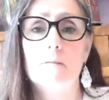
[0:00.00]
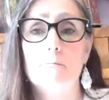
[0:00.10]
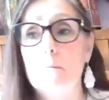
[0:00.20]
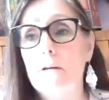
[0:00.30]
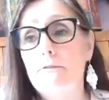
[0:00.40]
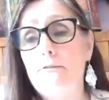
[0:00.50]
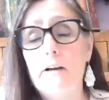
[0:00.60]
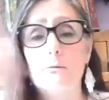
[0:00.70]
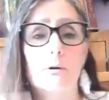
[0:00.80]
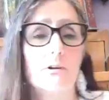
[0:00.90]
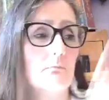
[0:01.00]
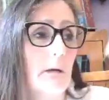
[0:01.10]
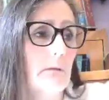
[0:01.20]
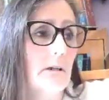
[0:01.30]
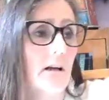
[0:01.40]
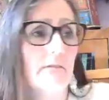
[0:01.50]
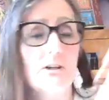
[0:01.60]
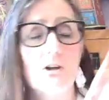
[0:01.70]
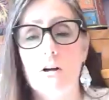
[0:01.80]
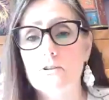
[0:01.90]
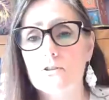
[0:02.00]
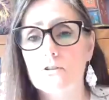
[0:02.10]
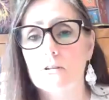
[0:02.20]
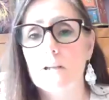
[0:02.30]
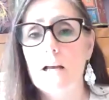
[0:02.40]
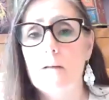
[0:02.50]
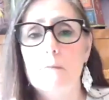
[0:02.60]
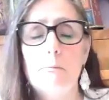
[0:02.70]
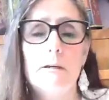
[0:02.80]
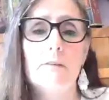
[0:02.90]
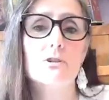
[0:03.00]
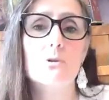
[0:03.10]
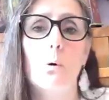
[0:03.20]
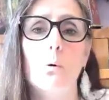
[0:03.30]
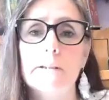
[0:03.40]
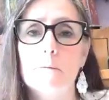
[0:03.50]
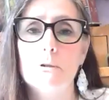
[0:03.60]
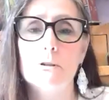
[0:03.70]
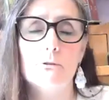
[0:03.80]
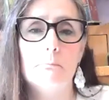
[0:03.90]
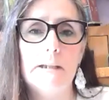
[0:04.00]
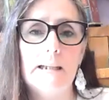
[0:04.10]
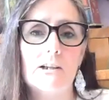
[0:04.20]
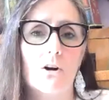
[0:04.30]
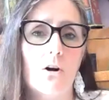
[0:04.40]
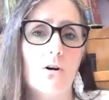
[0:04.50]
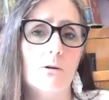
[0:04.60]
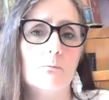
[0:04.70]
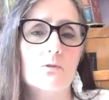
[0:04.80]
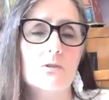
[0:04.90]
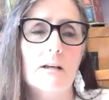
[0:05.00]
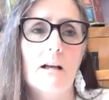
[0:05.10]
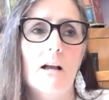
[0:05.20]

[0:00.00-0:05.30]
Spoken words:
maybe of fireworks, maybe of a concert, maybe of just holding a beautiful being in our arms,